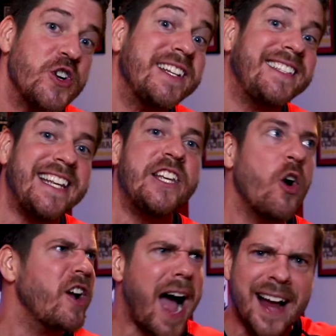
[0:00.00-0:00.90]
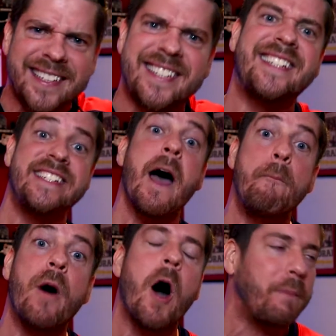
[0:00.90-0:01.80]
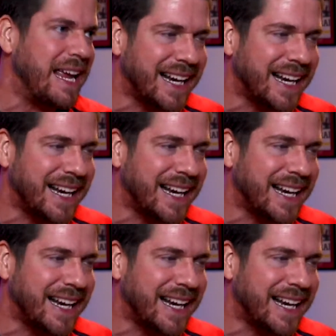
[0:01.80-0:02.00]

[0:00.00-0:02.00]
good to see young guys step up